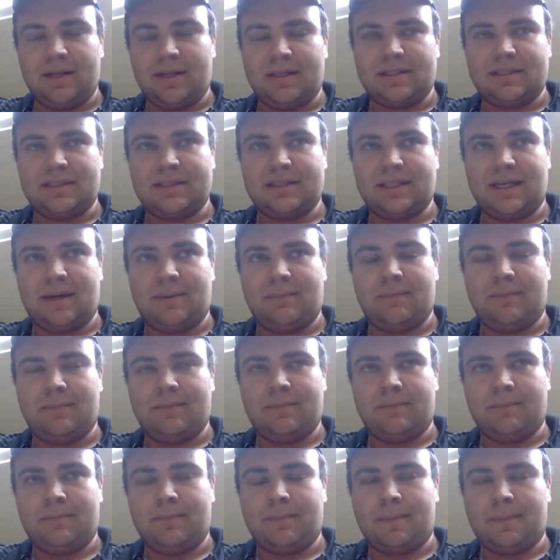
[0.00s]

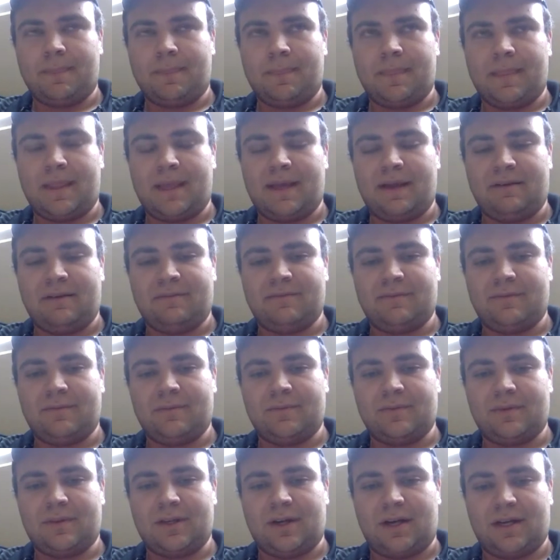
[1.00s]
Some have
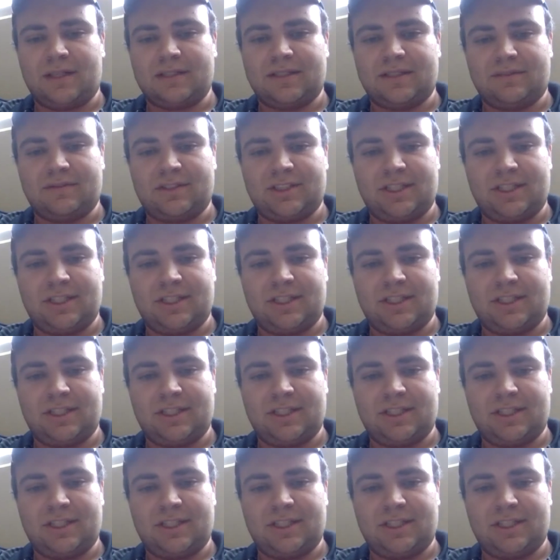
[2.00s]
thoughts have